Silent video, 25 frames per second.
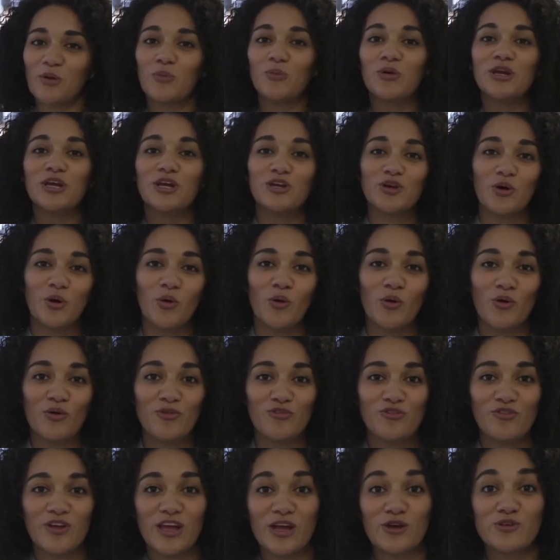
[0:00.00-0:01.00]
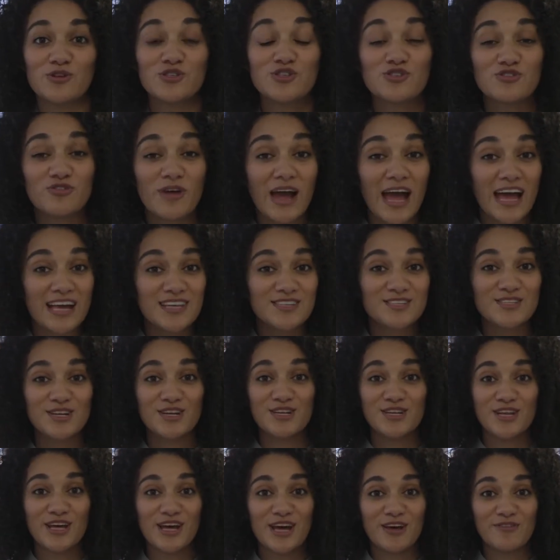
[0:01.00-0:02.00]
We can all feel stressed,
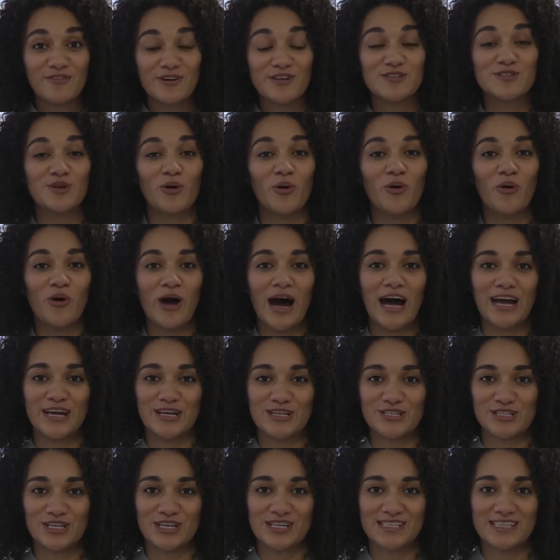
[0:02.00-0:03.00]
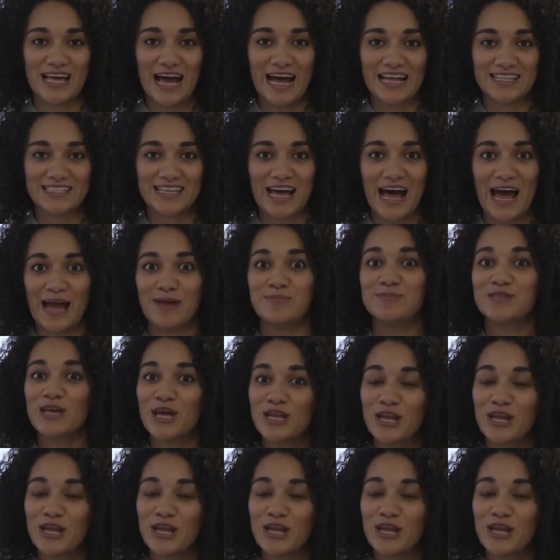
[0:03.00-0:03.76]
nervous or anxious at times.